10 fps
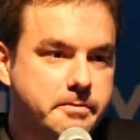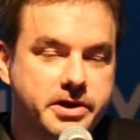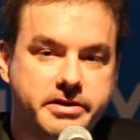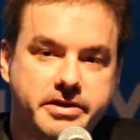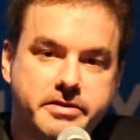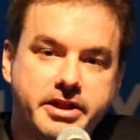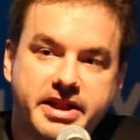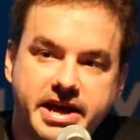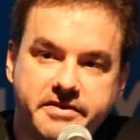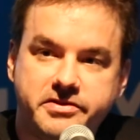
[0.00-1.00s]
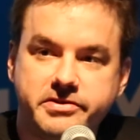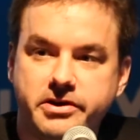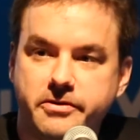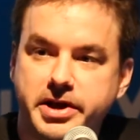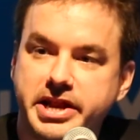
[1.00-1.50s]
but not have to
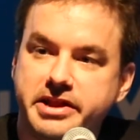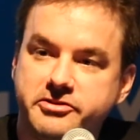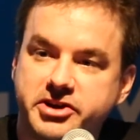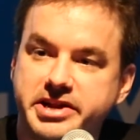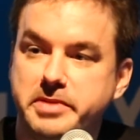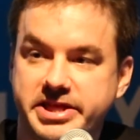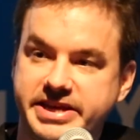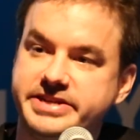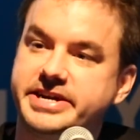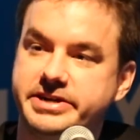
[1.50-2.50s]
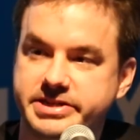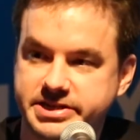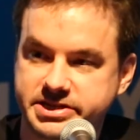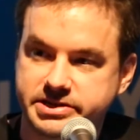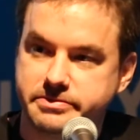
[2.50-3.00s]
go in and try and make the entire
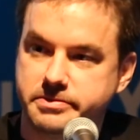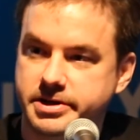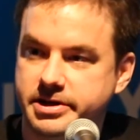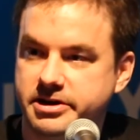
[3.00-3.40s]
system